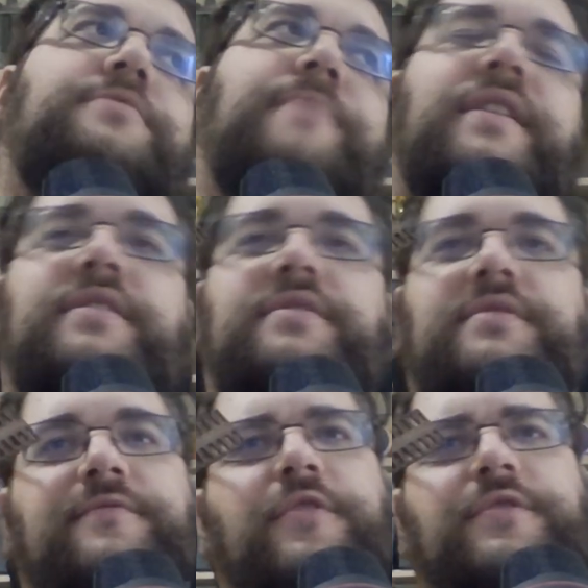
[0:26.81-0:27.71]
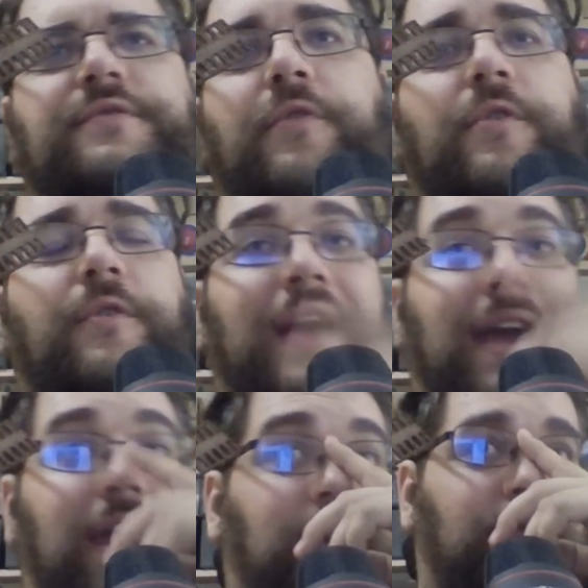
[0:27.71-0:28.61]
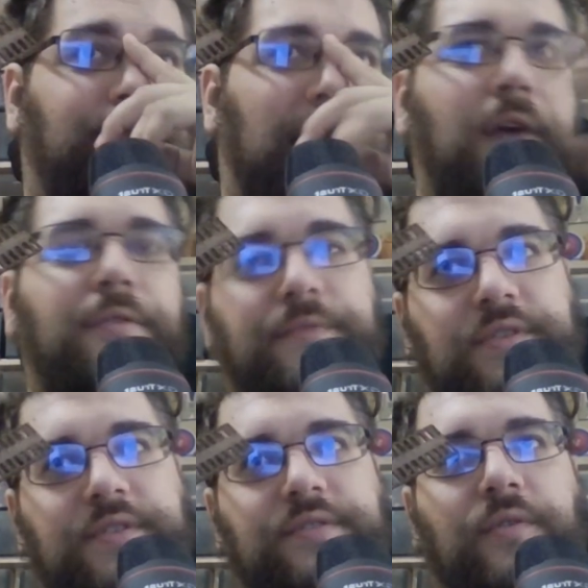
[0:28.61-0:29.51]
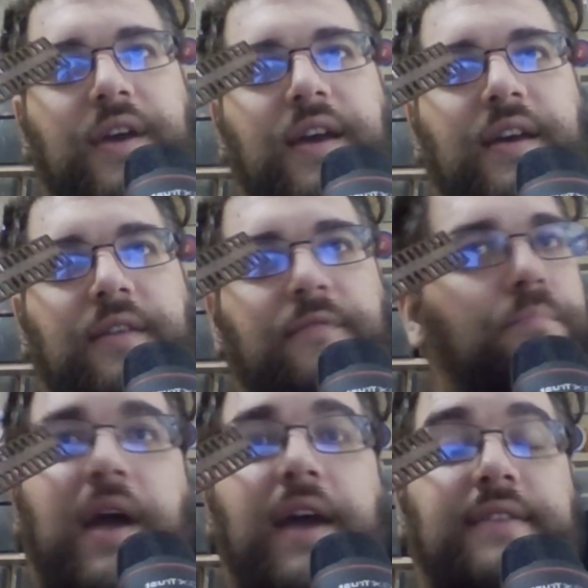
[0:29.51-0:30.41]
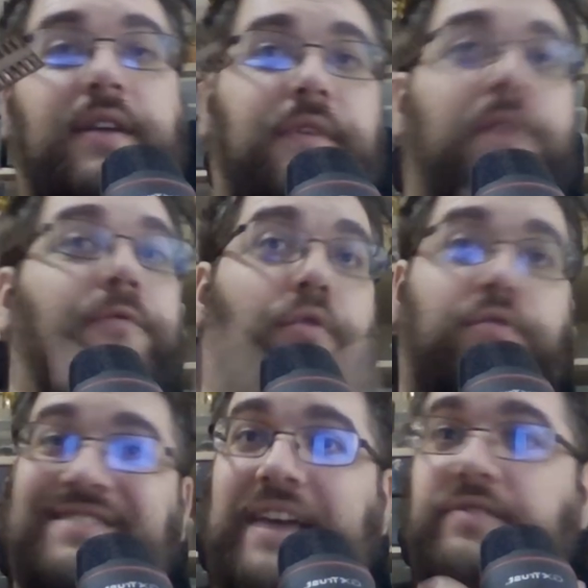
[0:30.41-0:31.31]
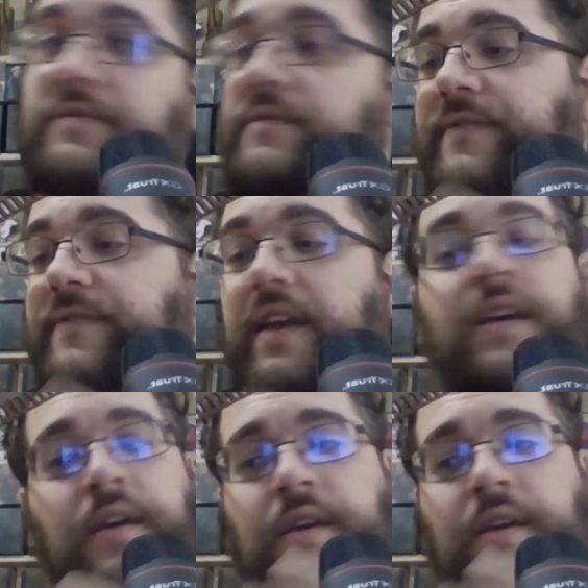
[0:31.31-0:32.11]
but it was for £18, which is okay price, I think, for the size of the thing.